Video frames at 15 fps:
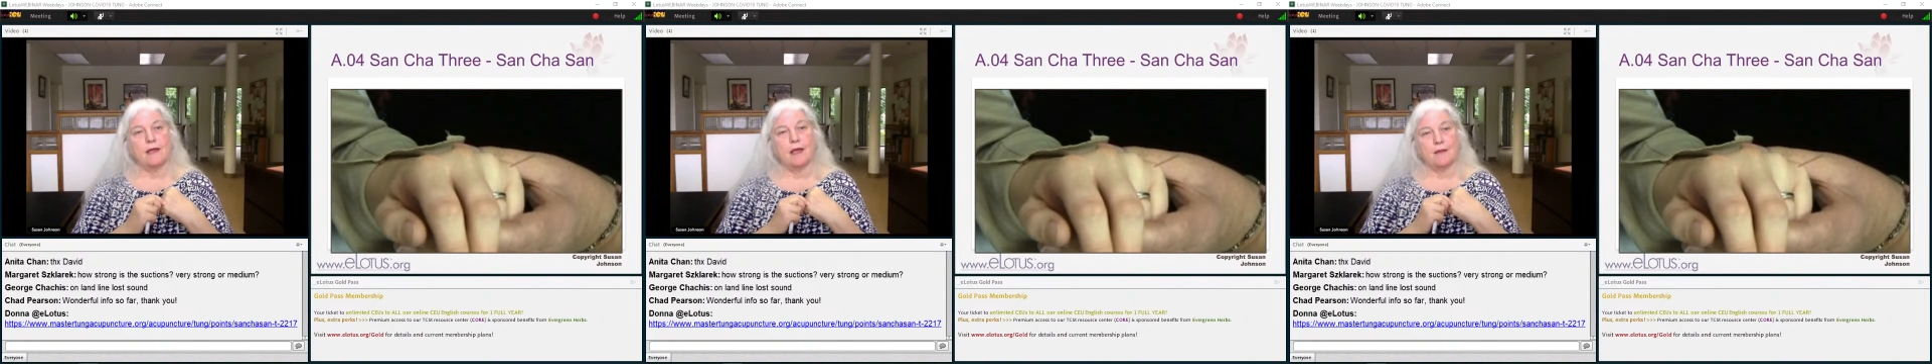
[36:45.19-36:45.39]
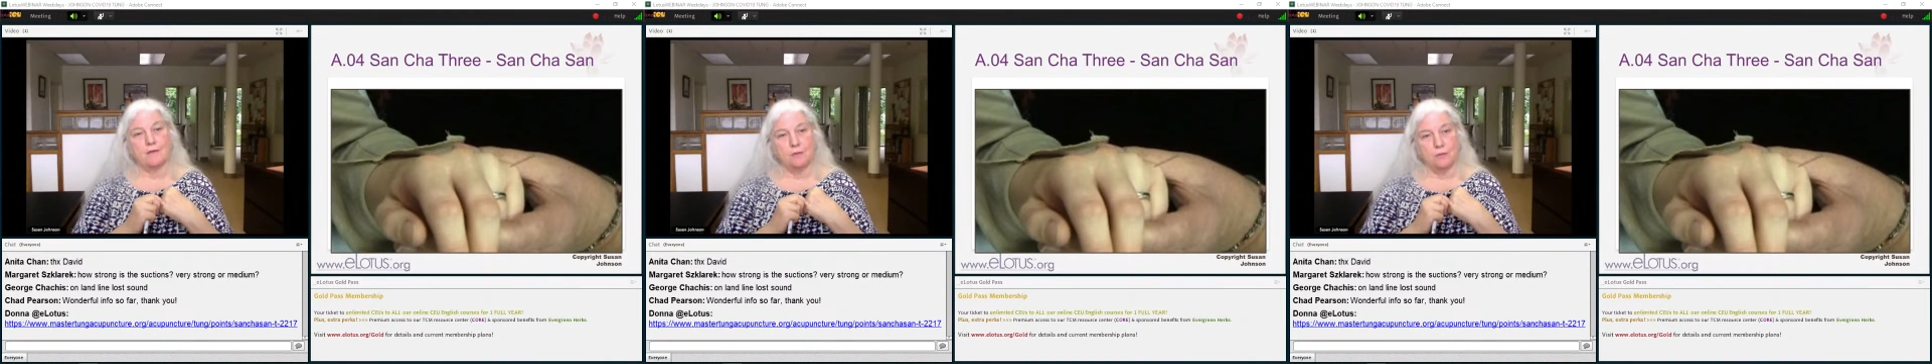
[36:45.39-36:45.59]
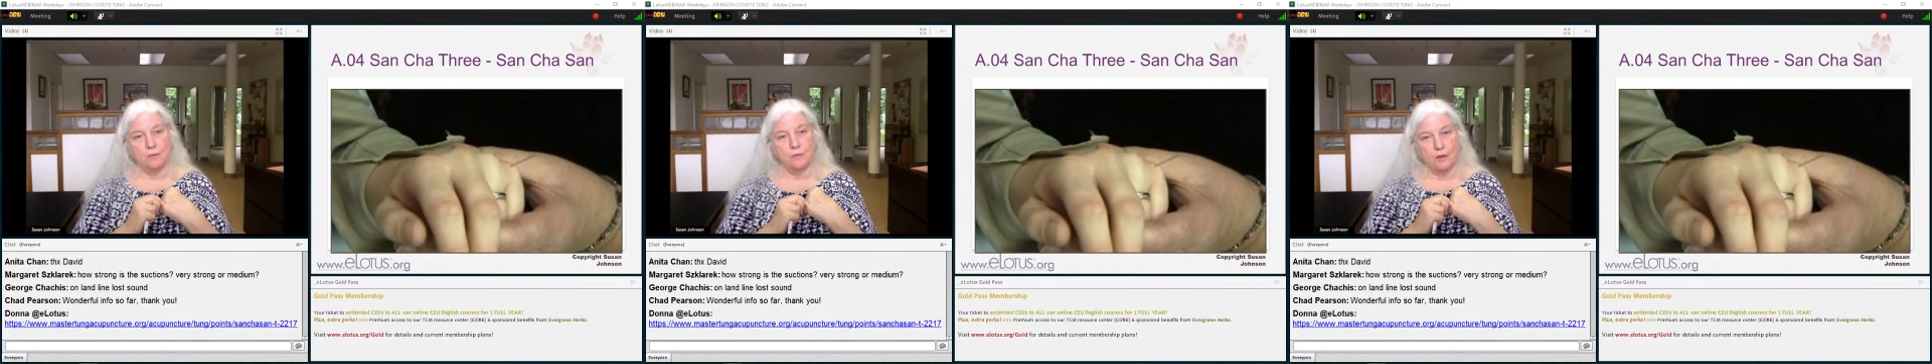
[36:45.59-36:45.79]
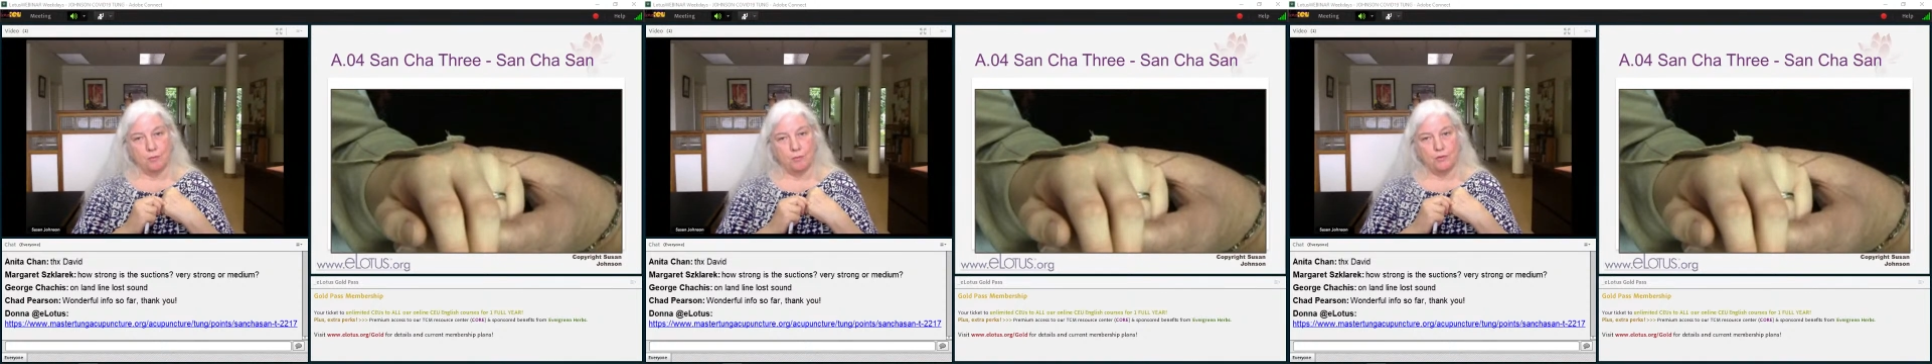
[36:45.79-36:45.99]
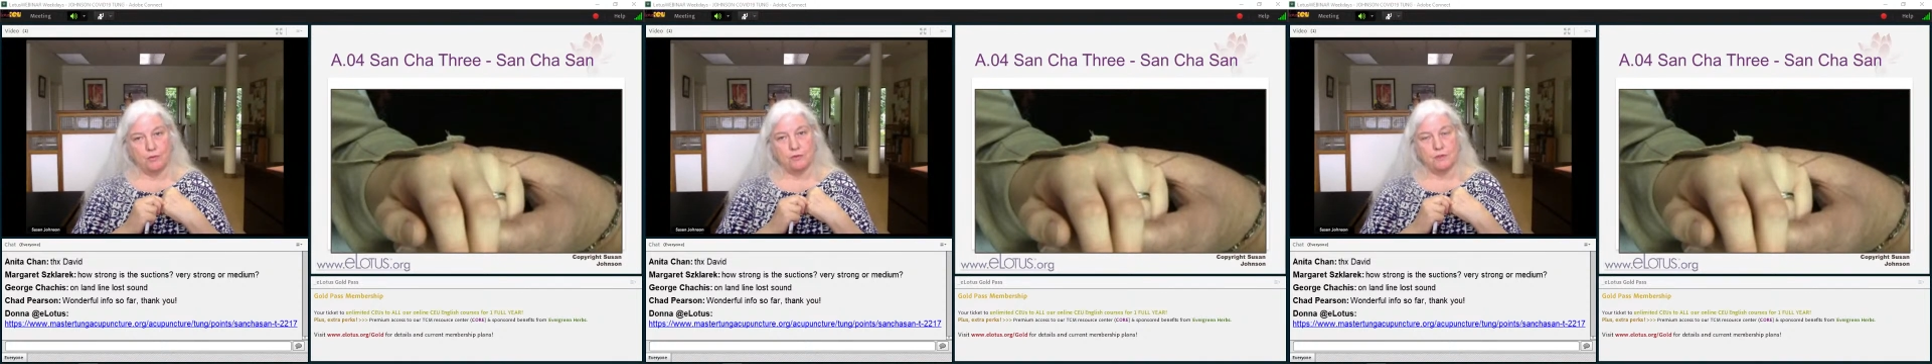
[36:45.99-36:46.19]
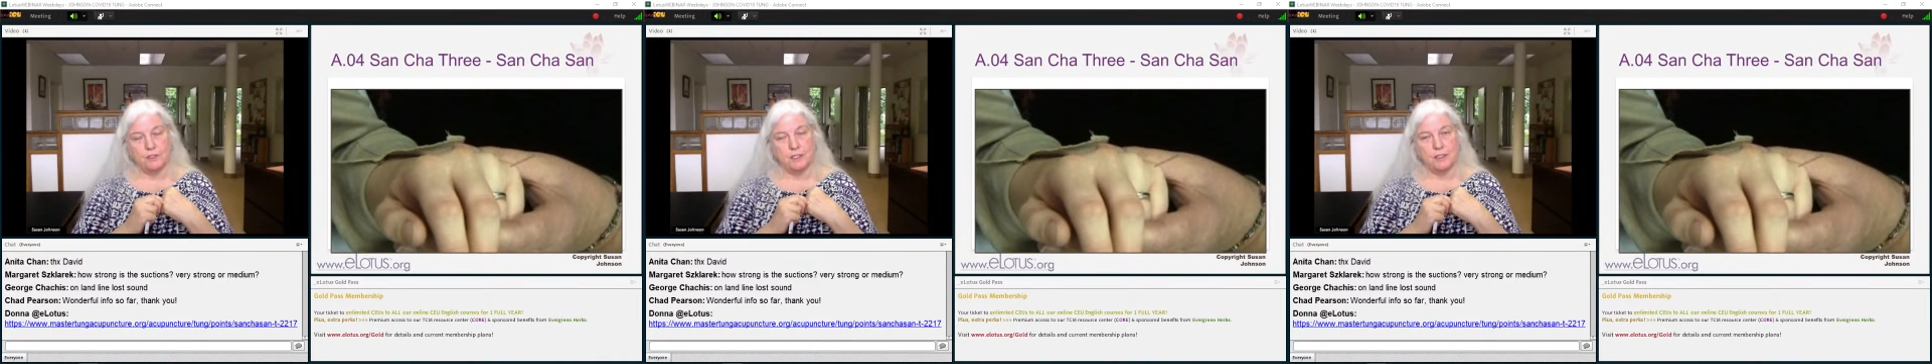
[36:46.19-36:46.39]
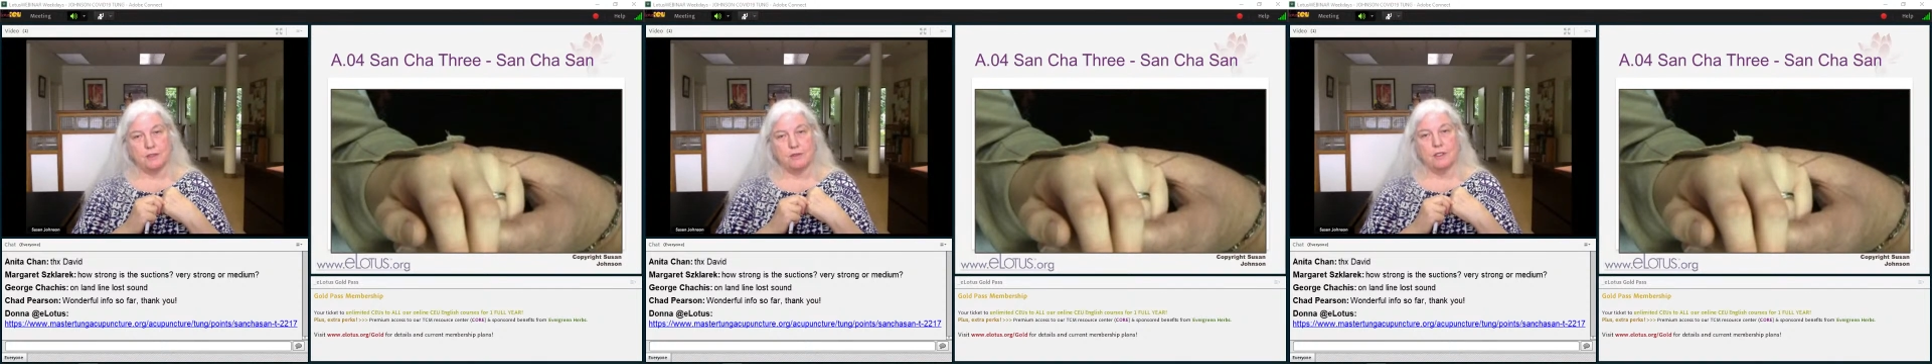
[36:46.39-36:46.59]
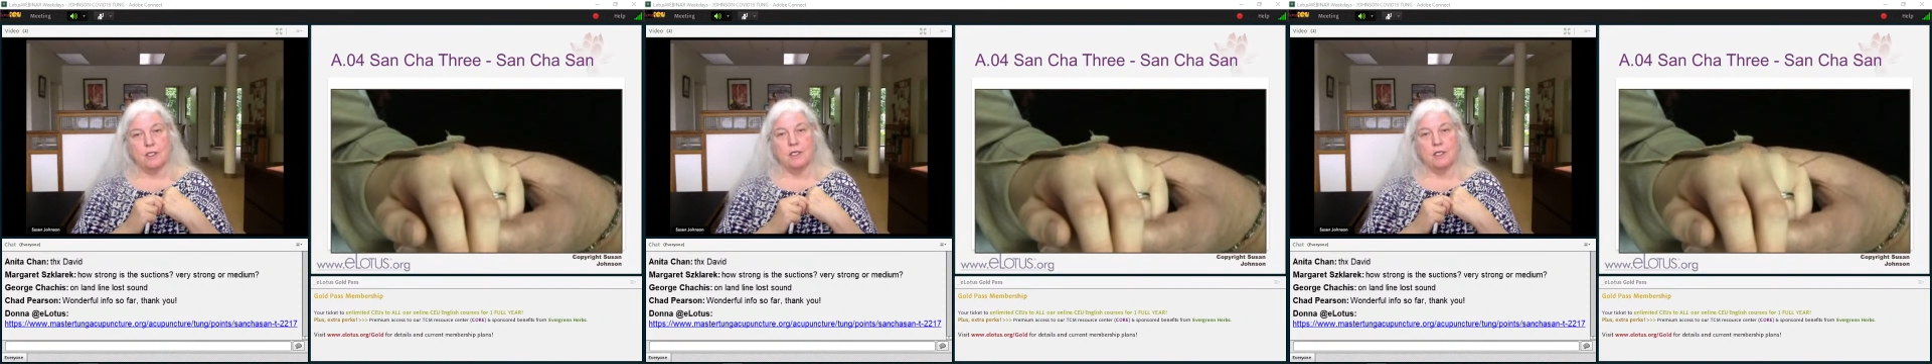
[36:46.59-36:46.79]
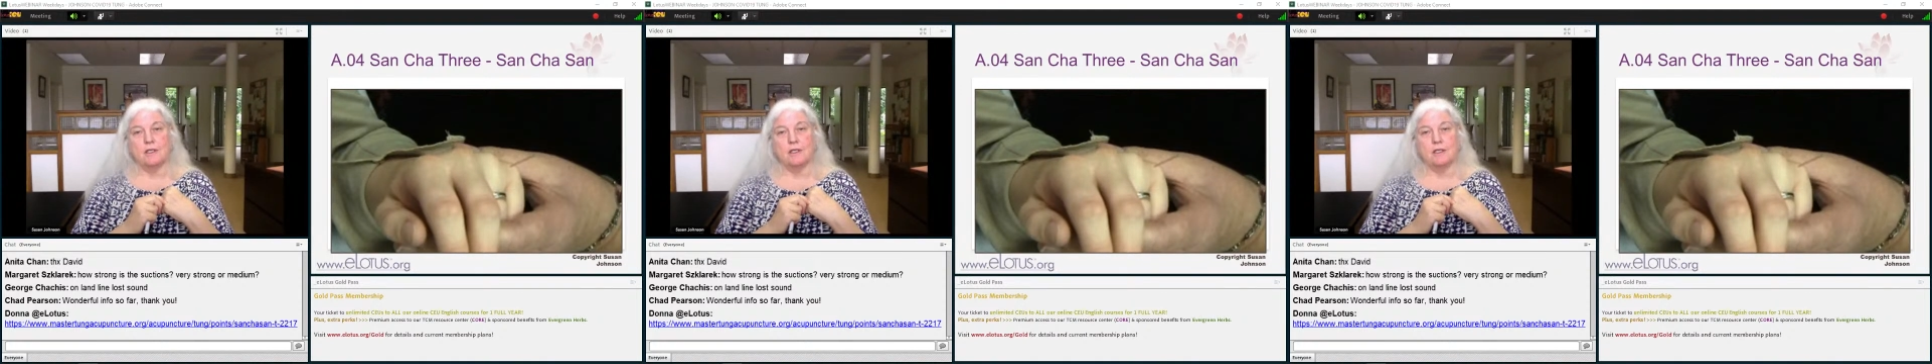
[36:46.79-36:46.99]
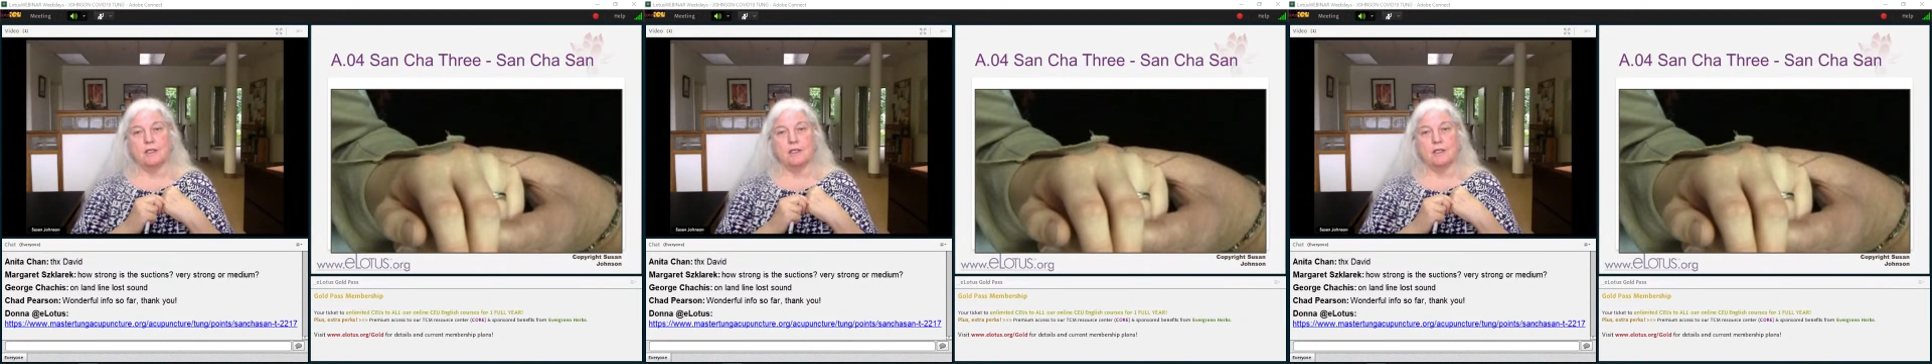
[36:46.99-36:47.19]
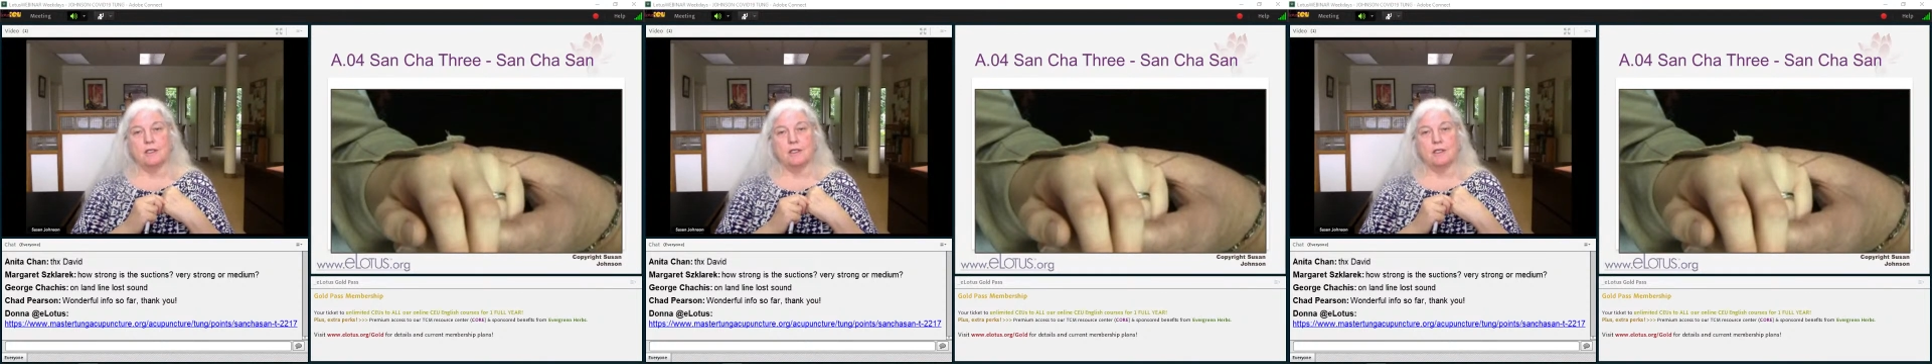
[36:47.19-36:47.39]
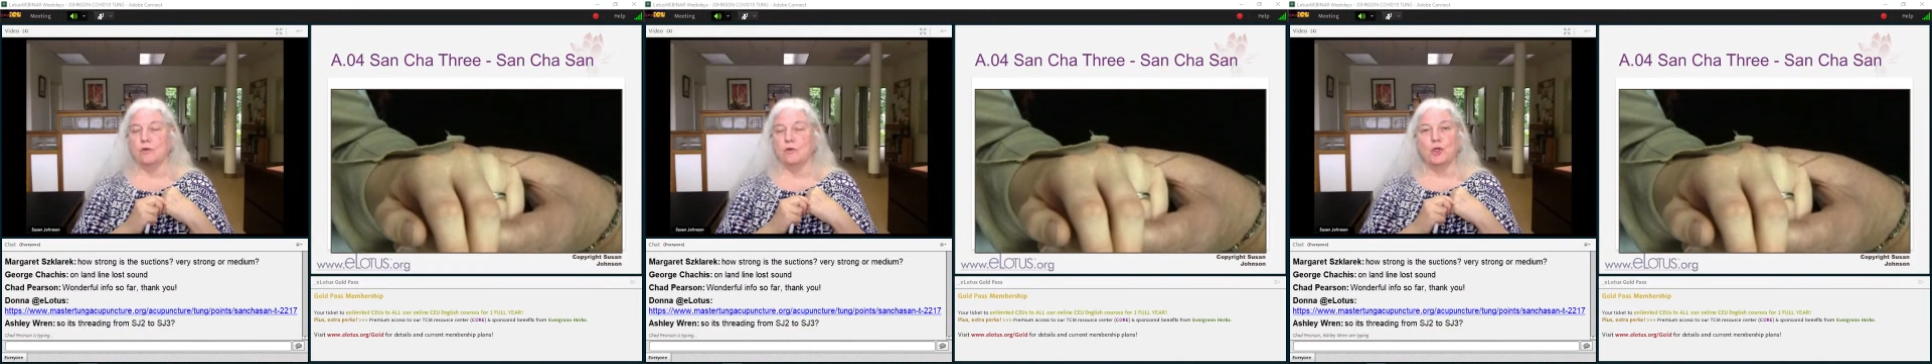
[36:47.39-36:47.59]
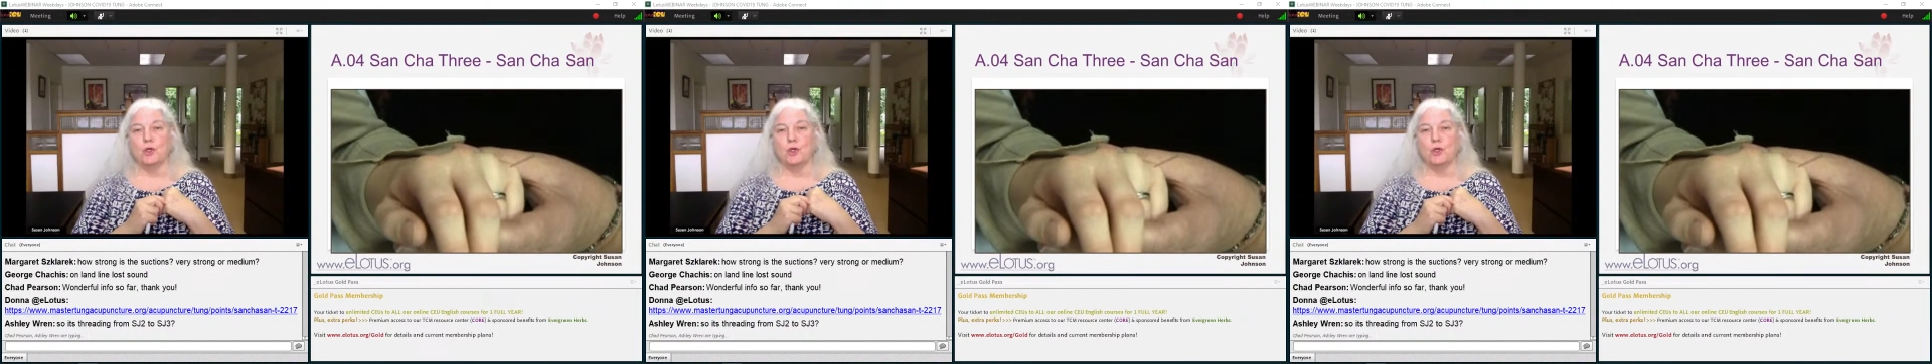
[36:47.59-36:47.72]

That's where you put your needle. Now, while you're